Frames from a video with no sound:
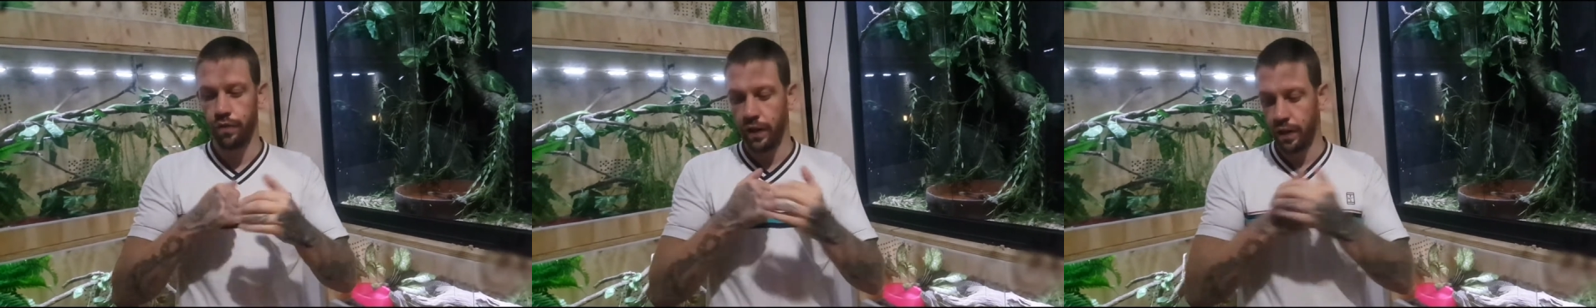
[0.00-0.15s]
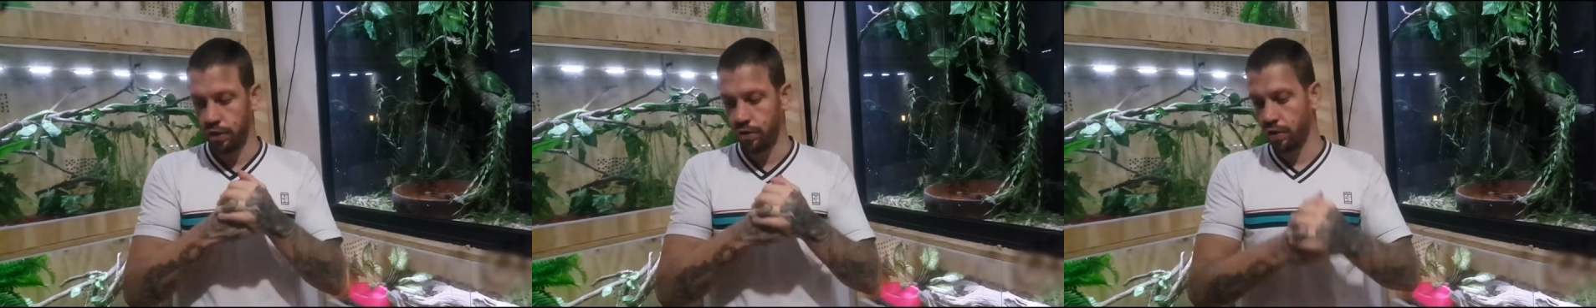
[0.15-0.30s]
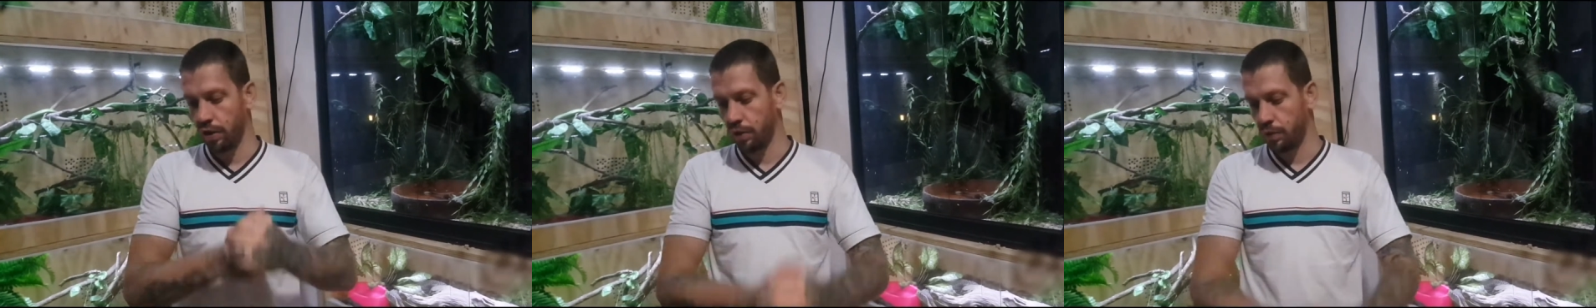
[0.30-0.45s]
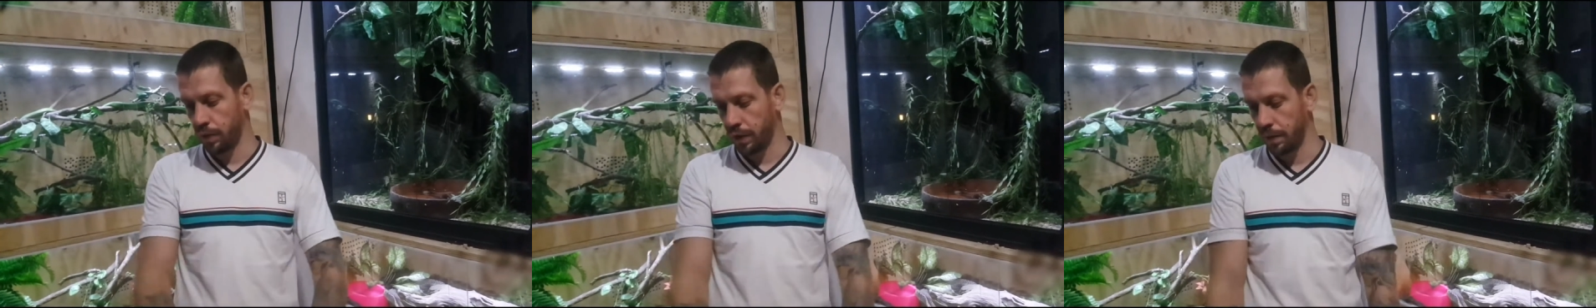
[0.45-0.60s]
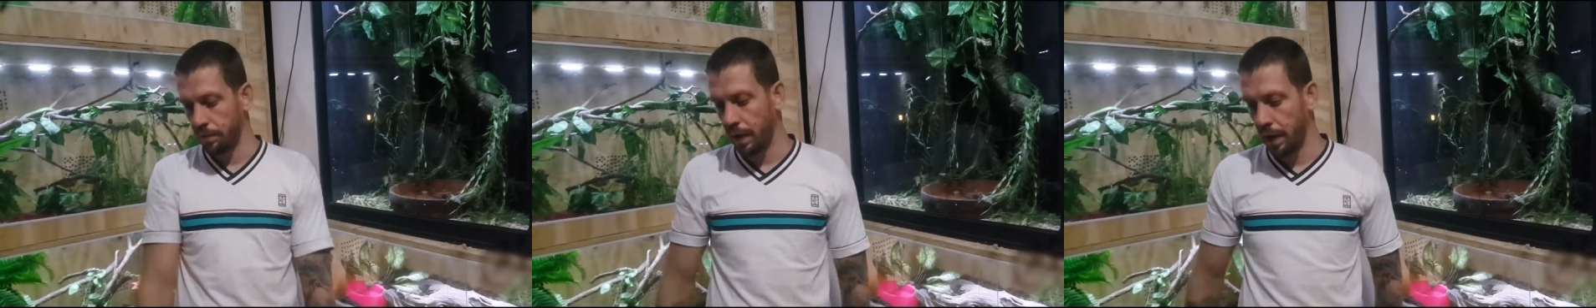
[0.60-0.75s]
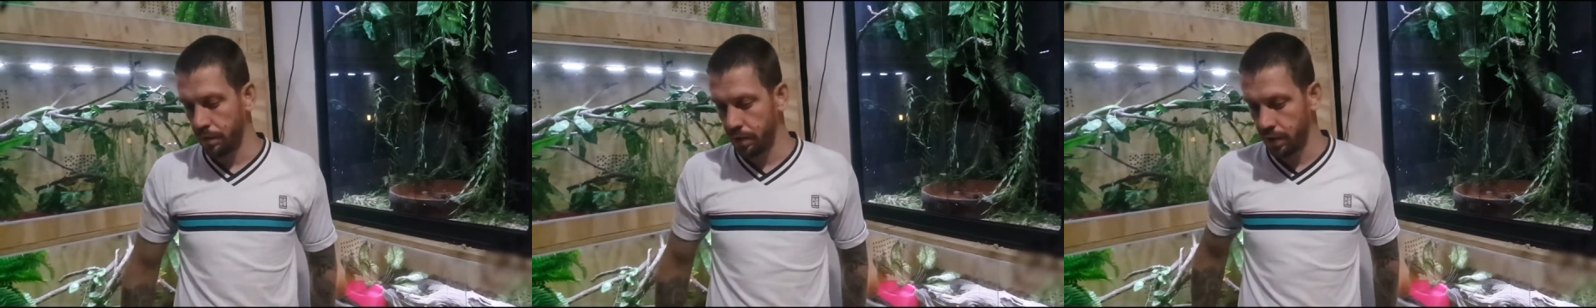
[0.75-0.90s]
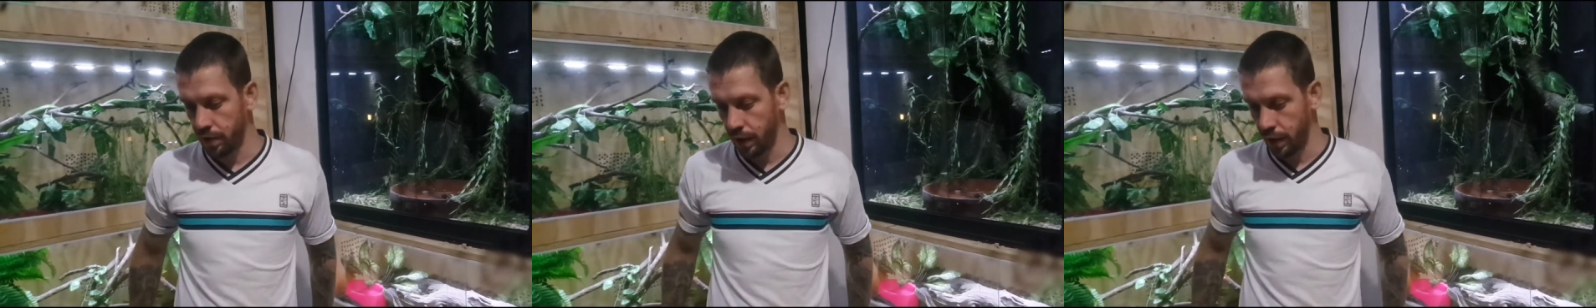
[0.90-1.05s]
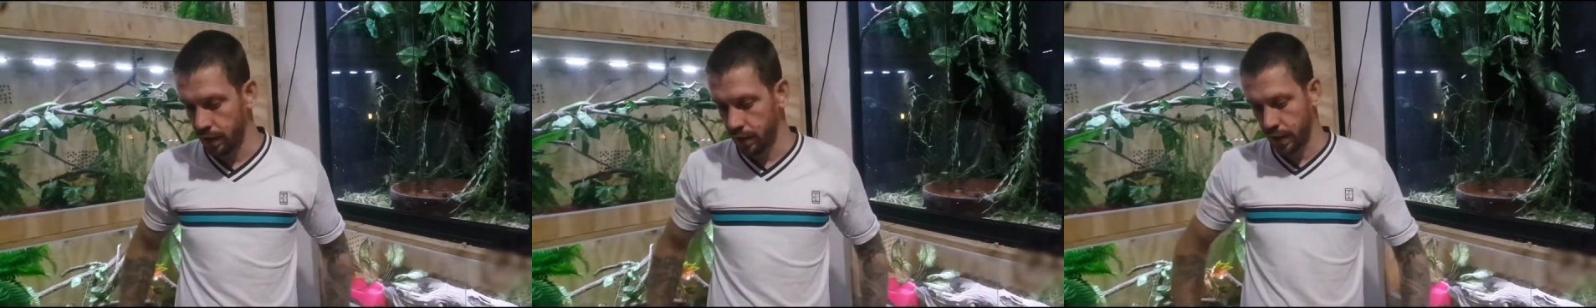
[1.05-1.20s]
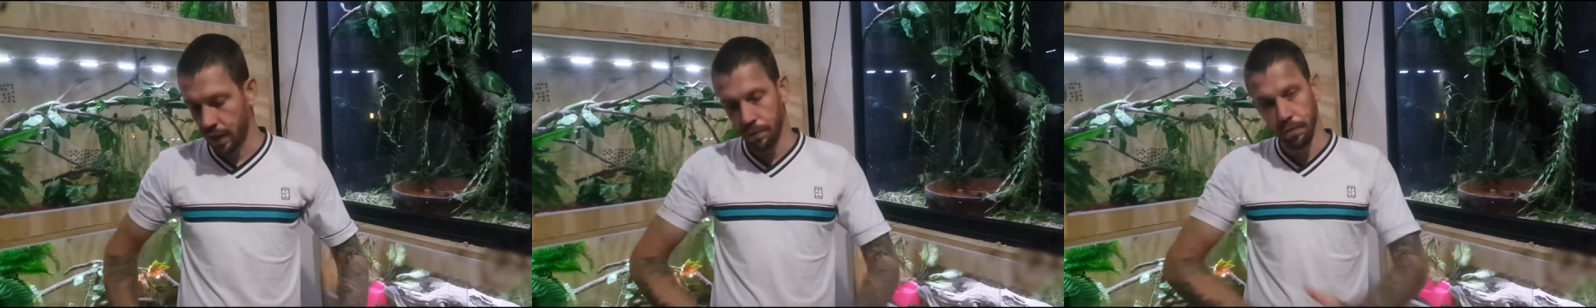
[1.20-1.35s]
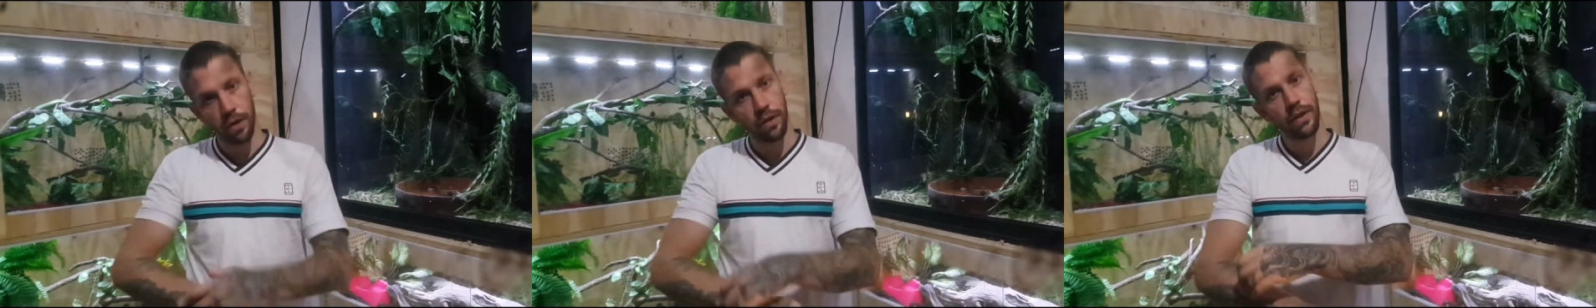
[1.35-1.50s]
let's start with the baby snakes.
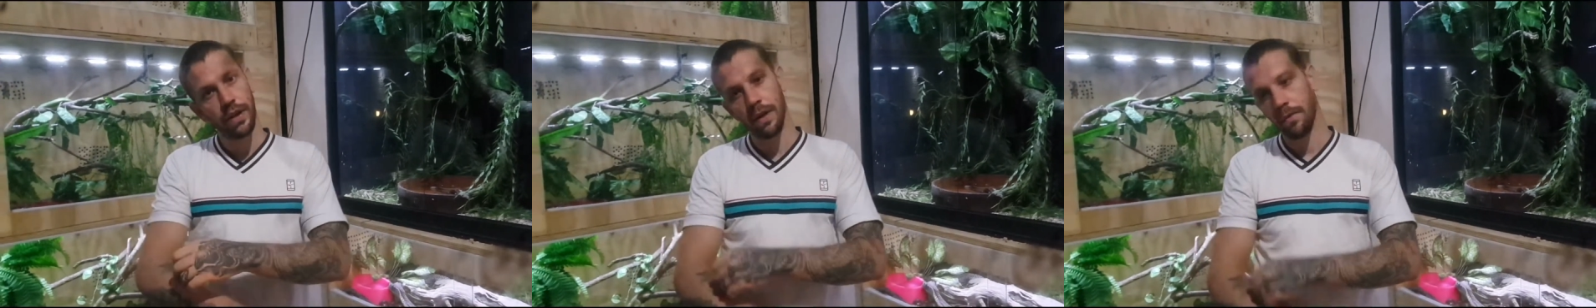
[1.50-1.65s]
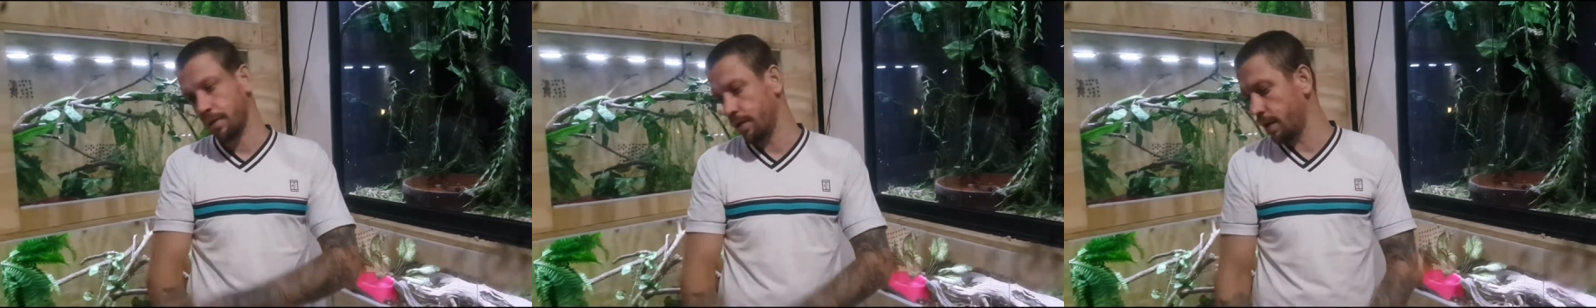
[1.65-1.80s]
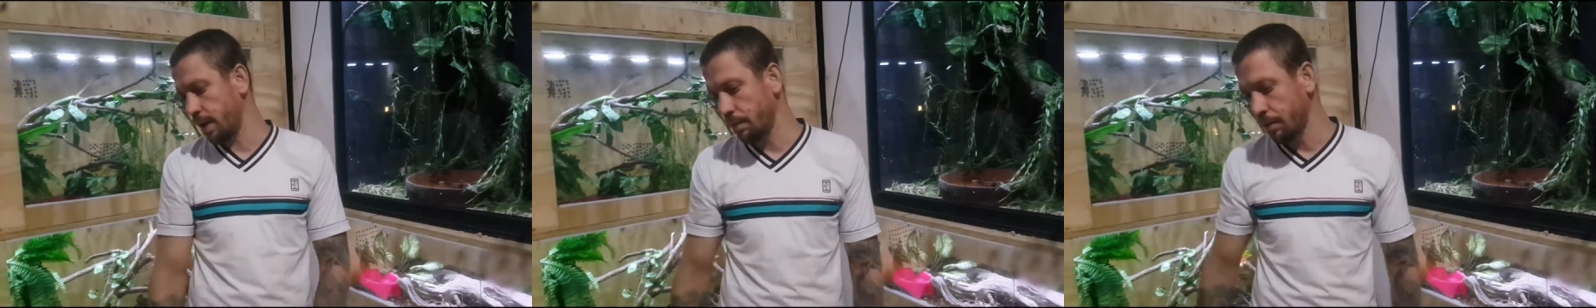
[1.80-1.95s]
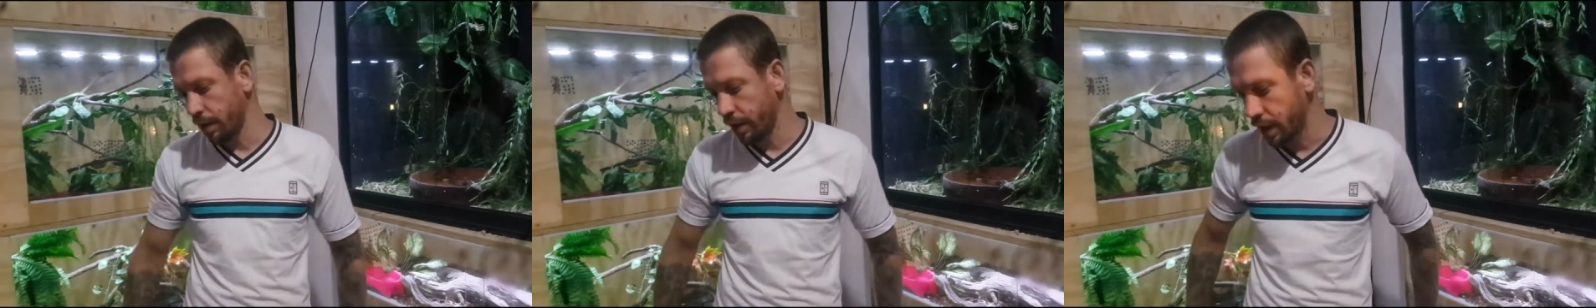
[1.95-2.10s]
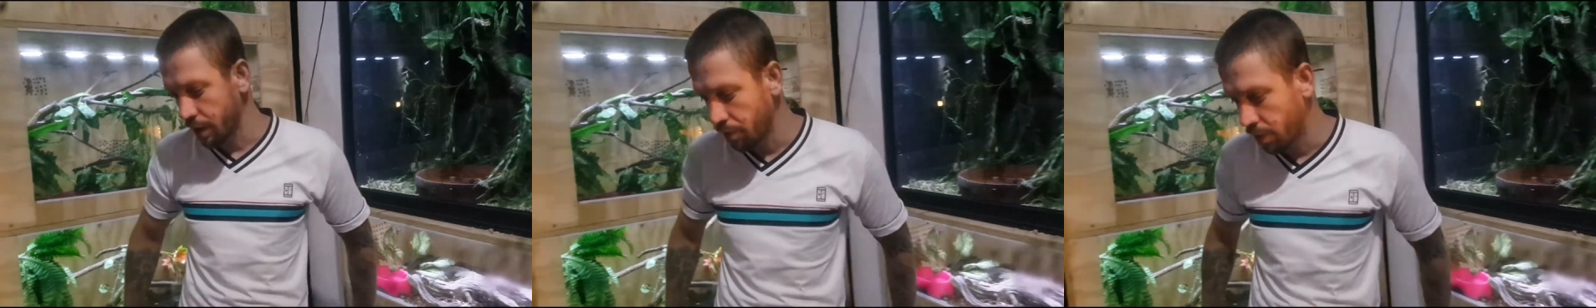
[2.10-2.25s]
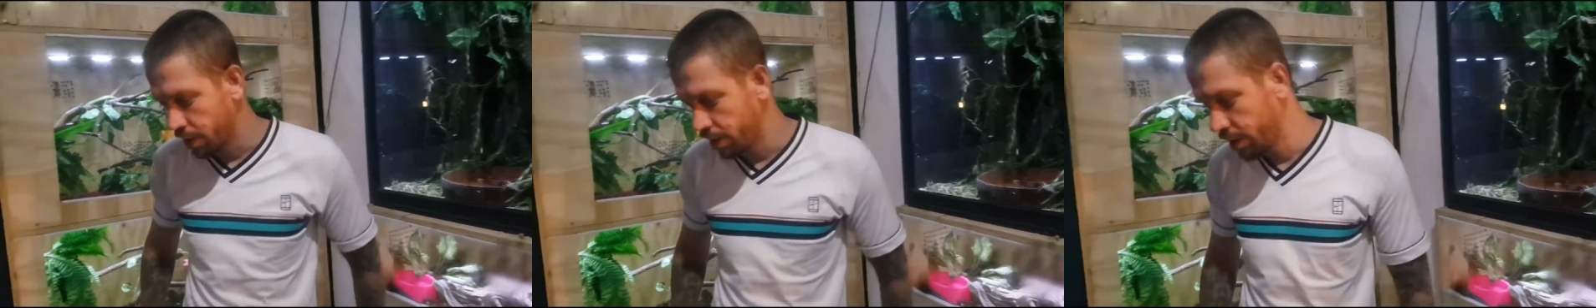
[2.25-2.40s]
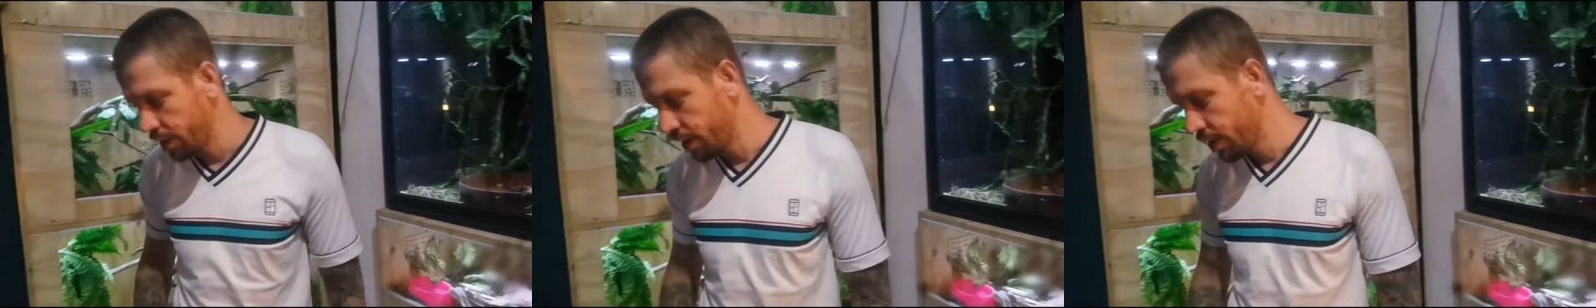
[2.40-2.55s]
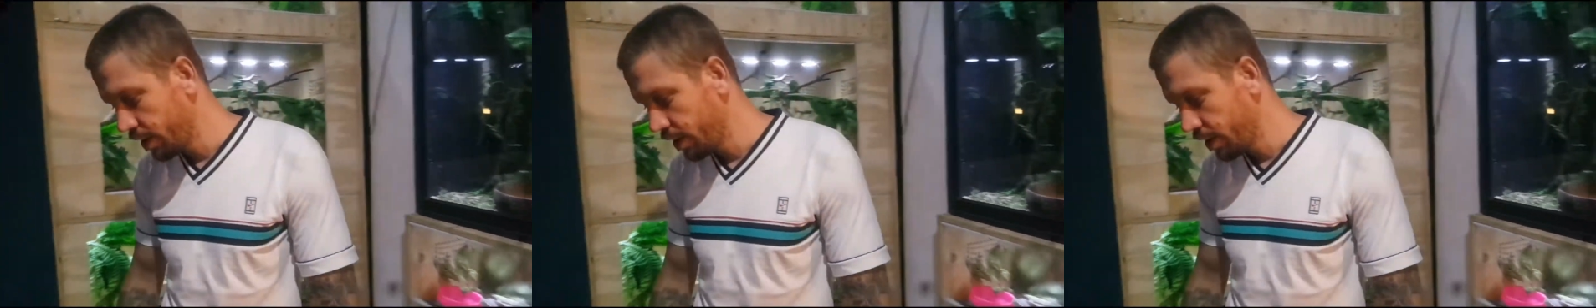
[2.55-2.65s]
Come on, come on, come on, come on.